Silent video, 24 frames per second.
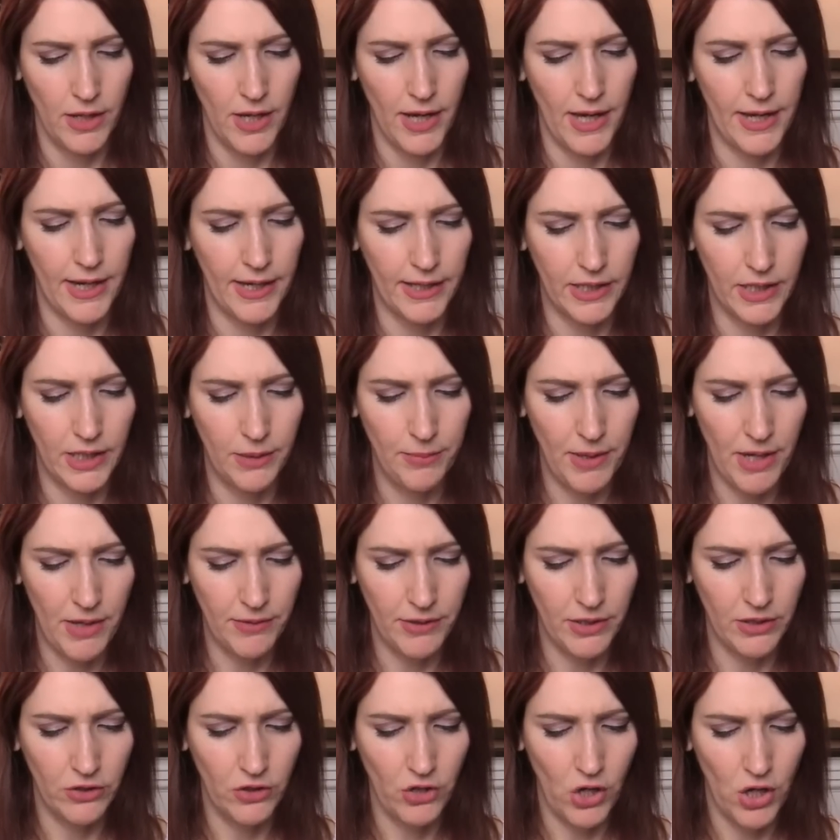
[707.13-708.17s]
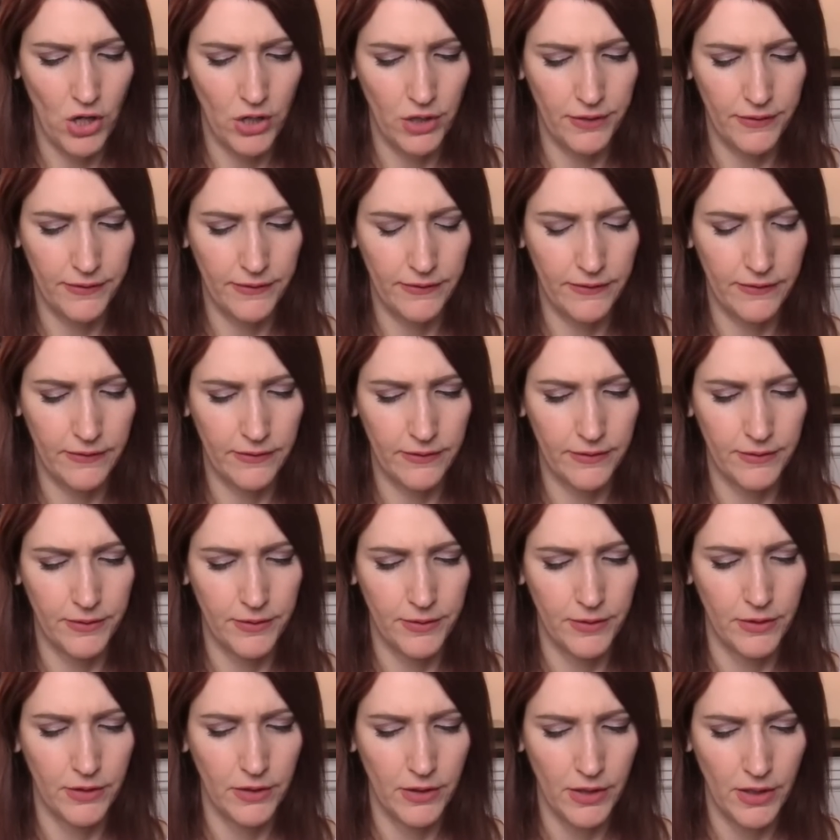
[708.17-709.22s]
And I keep having thoughts.
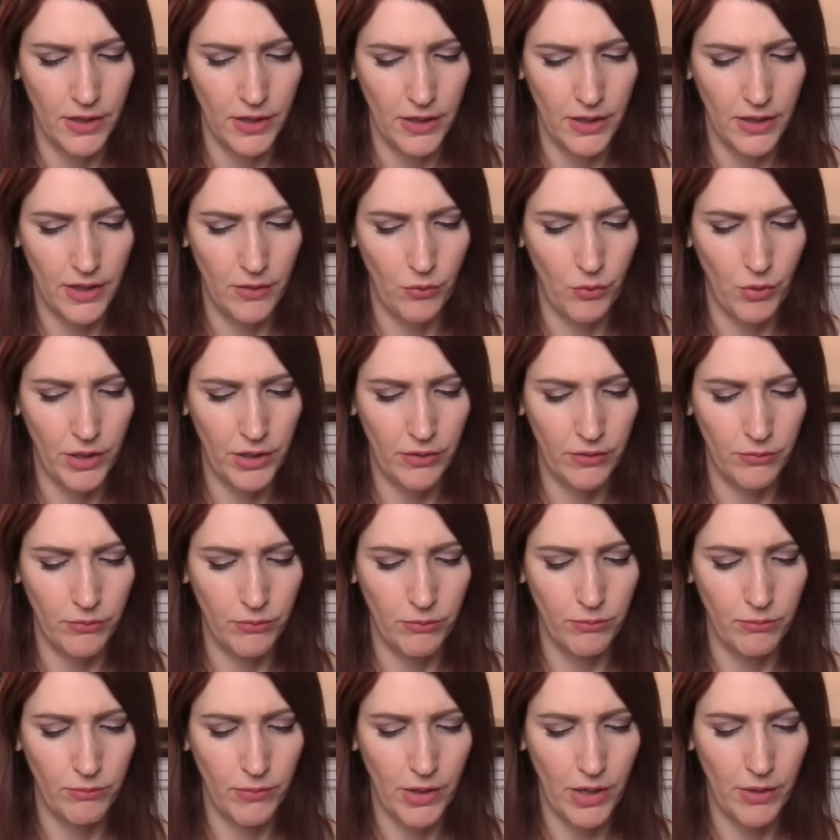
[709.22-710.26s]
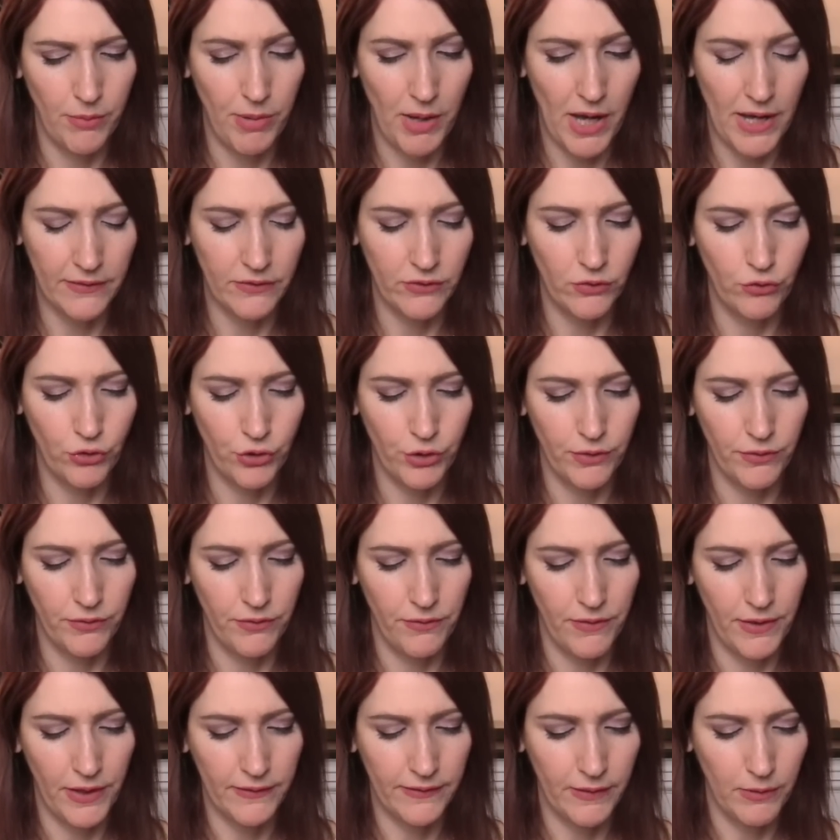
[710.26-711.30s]
I want a, a positive turn of
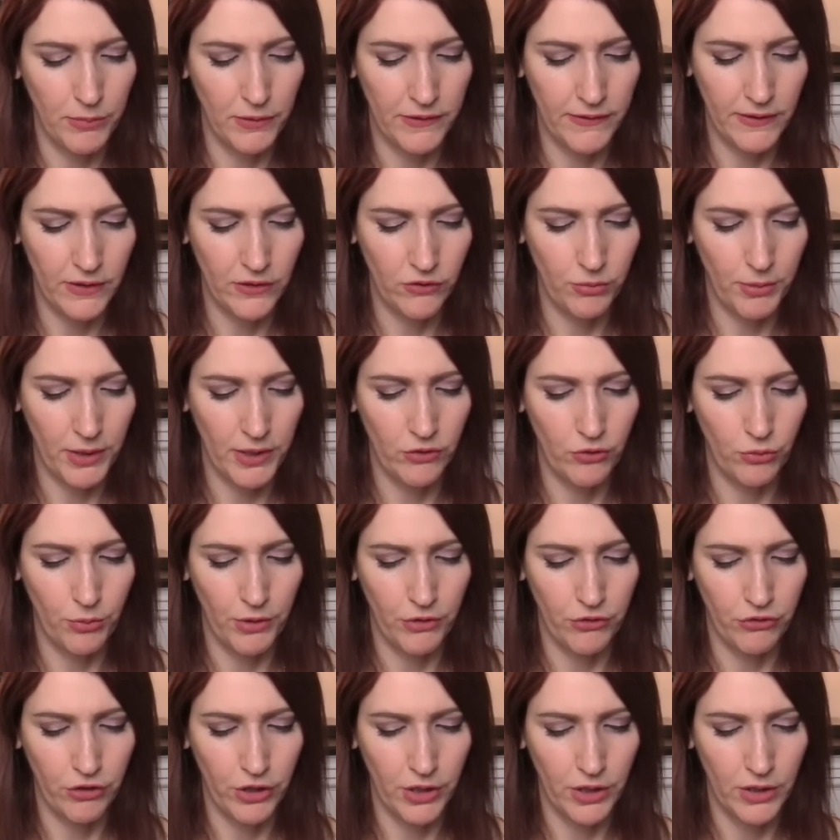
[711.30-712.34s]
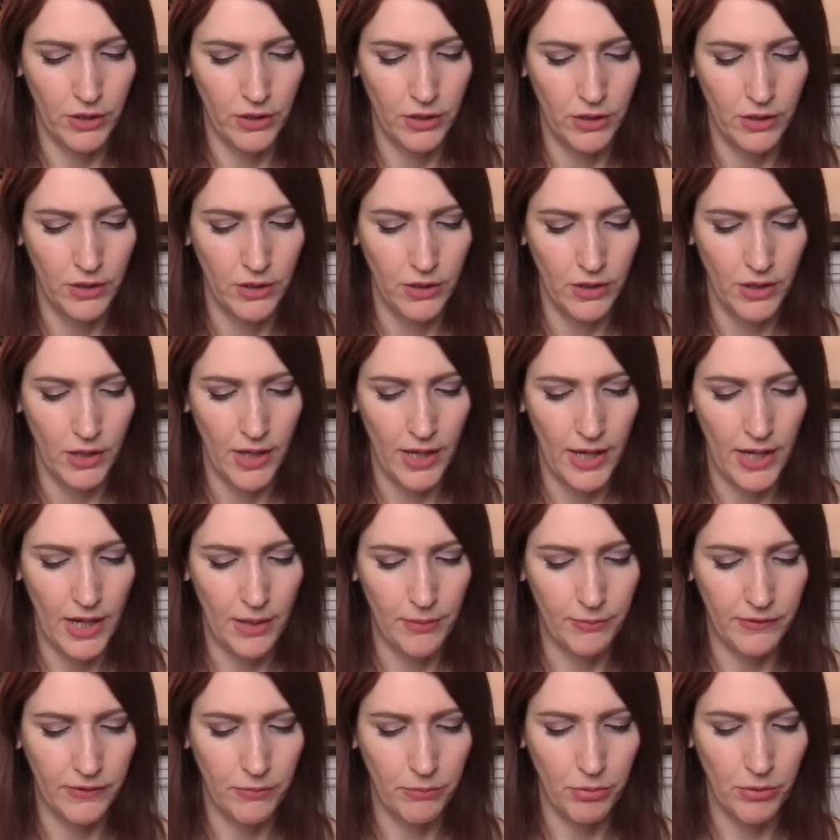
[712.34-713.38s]
events. I'm listening to my intuition and
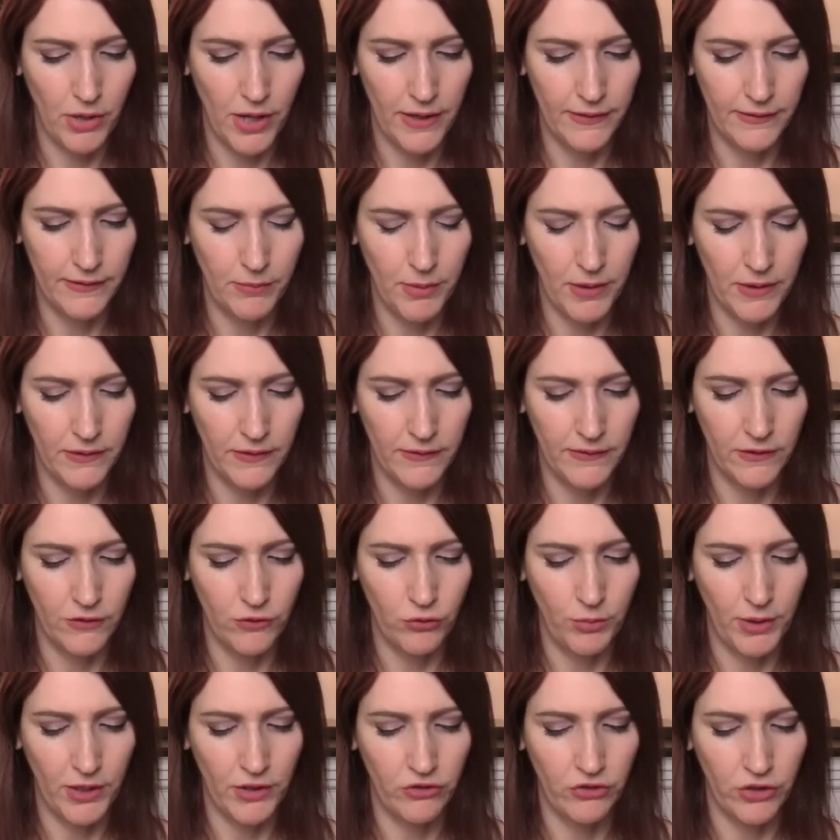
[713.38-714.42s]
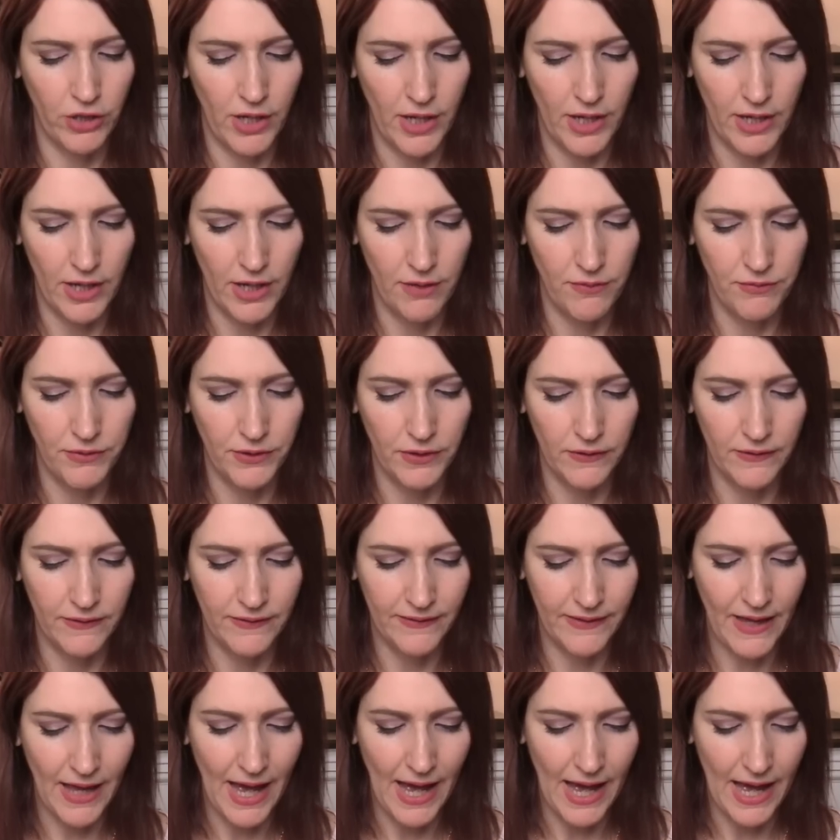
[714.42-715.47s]
I'm surprised about the situation and I feel
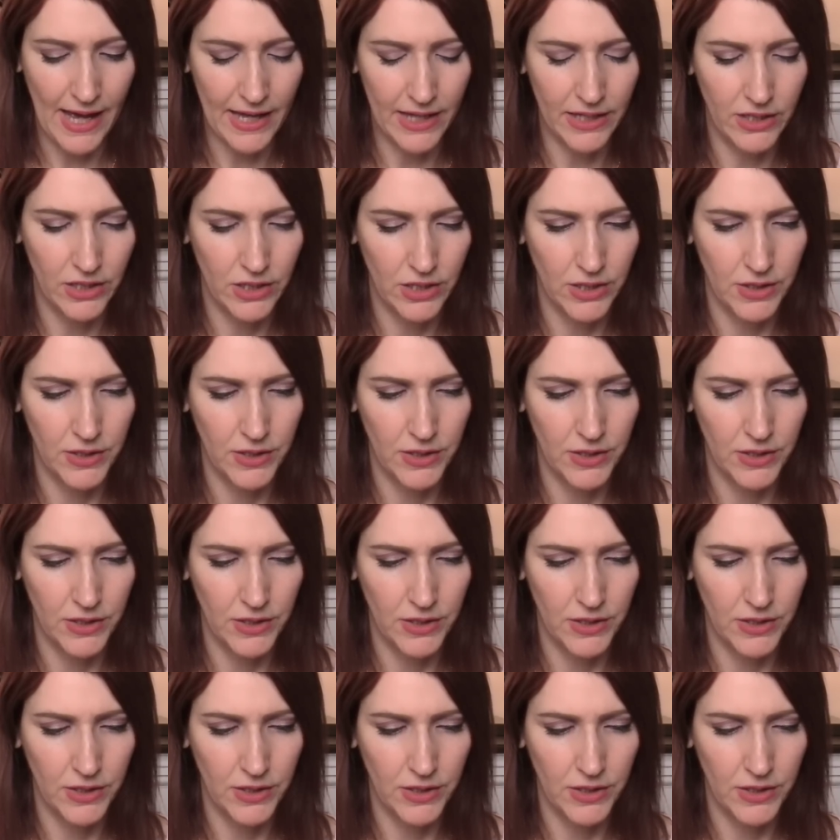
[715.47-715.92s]
sad.